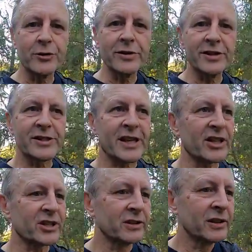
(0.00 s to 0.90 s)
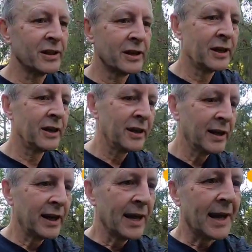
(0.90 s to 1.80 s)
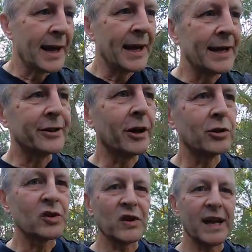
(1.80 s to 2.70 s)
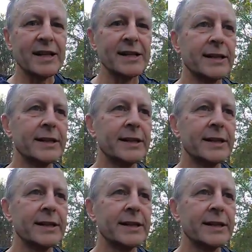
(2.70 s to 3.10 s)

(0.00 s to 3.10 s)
do the discussion, and I'll create